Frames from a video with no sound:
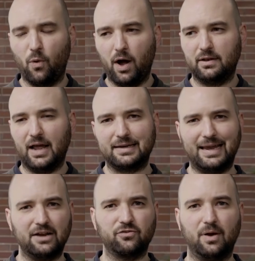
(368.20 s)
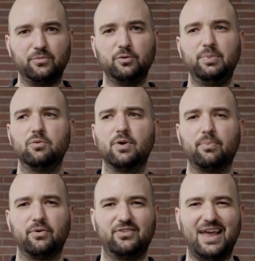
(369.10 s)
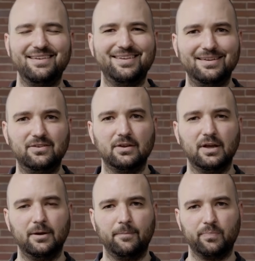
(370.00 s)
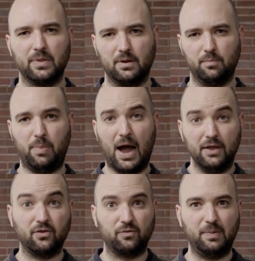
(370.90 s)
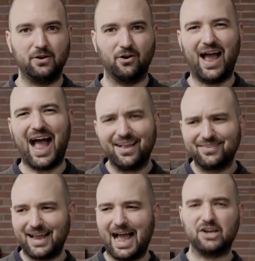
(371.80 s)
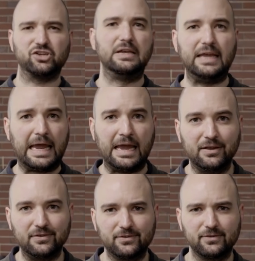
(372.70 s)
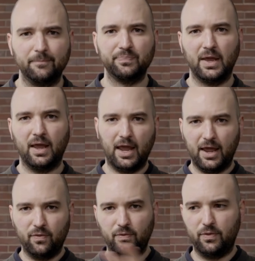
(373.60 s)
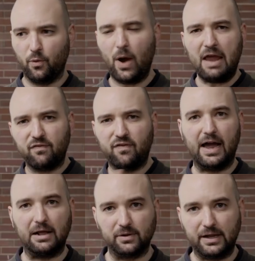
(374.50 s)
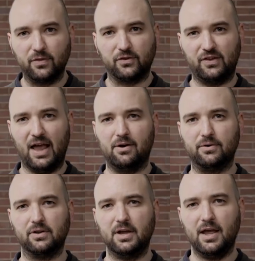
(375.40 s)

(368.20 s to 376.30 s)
want that kick drum to be represented by the speaker as it actually is in the wave file, in the sound.